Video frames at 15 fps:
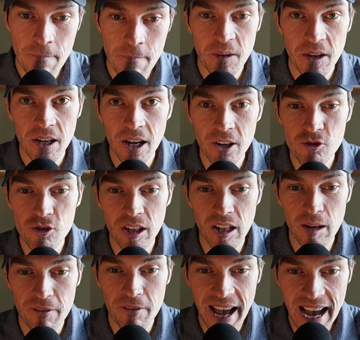Country
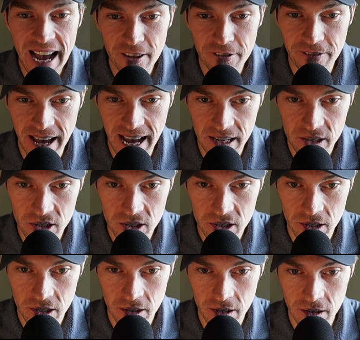Club of Halifax.
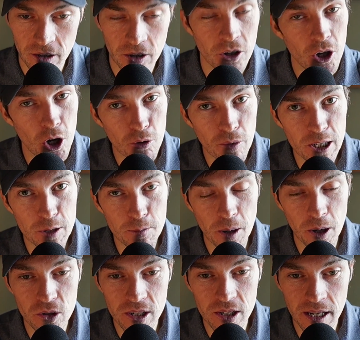No rates
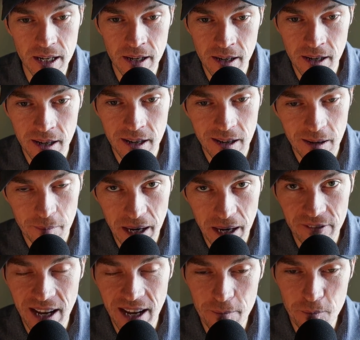posted, but
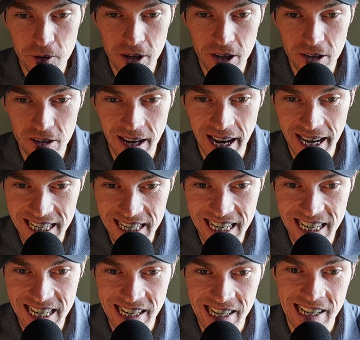I've got a pretty good
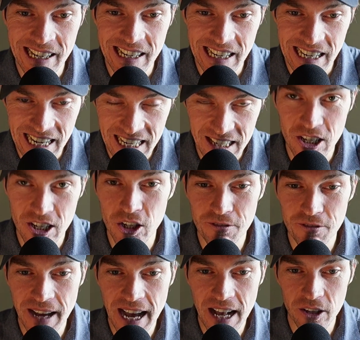idea. It's a good
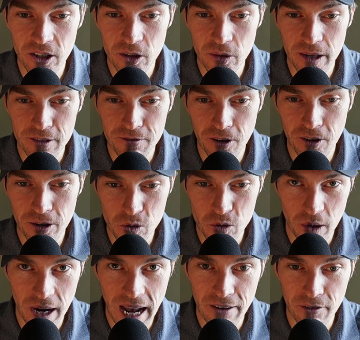value as far as
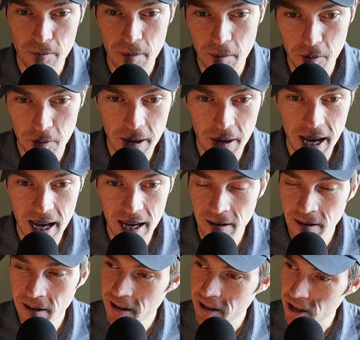what I remember paying.
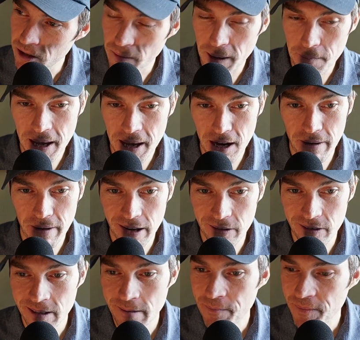You might pay
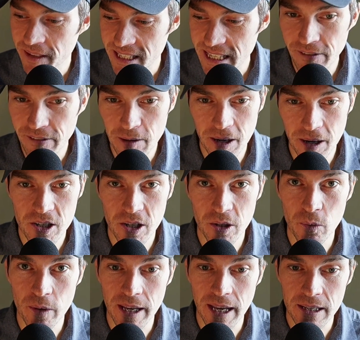around $70 on the
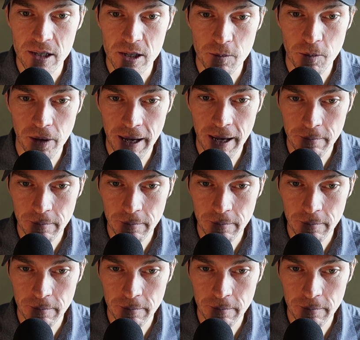weekends to play.